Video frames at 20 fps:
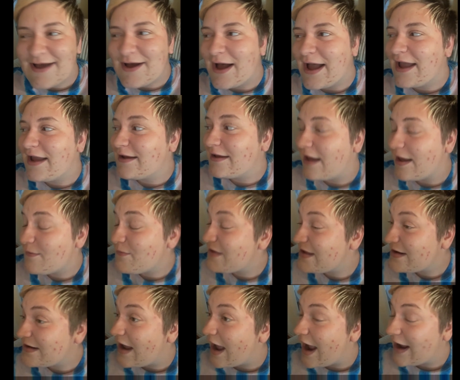I
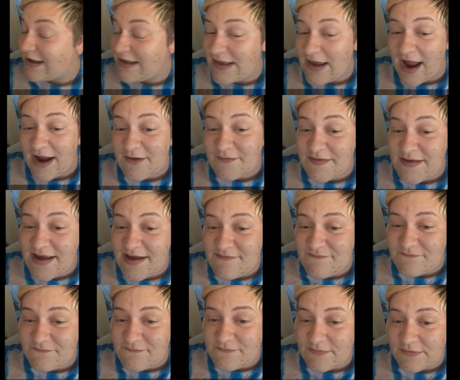mean, I only
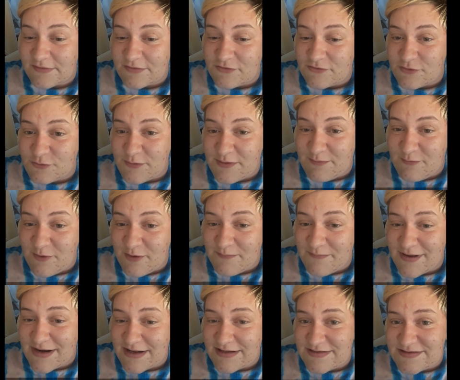have 3 more
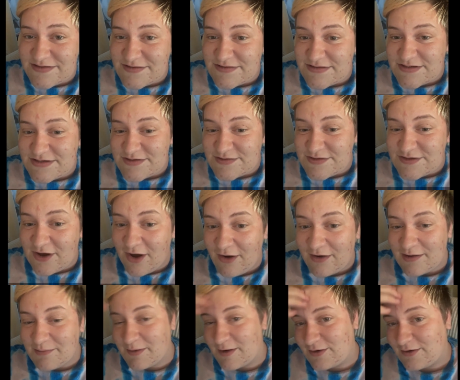minutes to
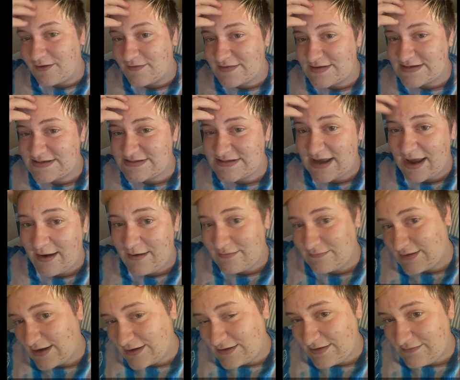talk about all this. I
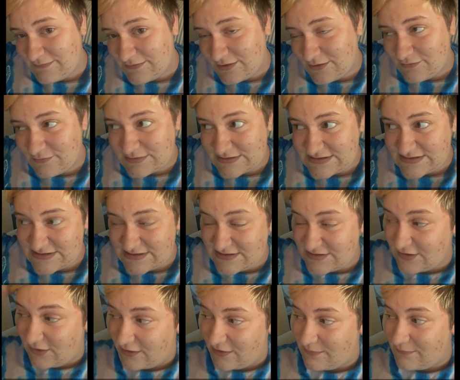don't even know what to
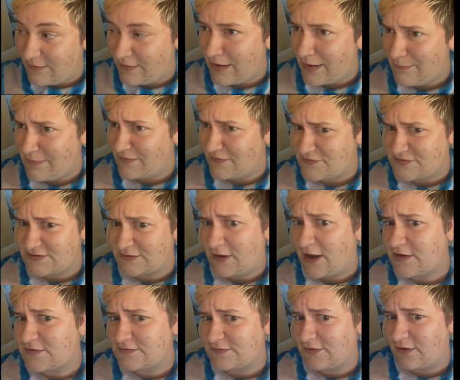talk about. I mean, there's a
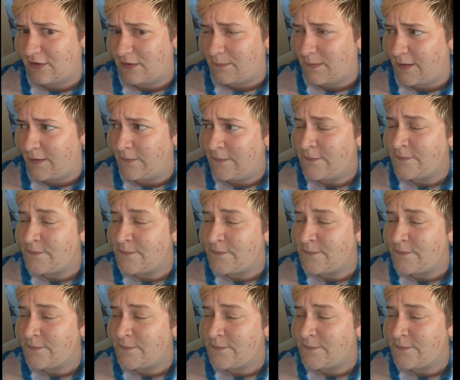lot to talk about.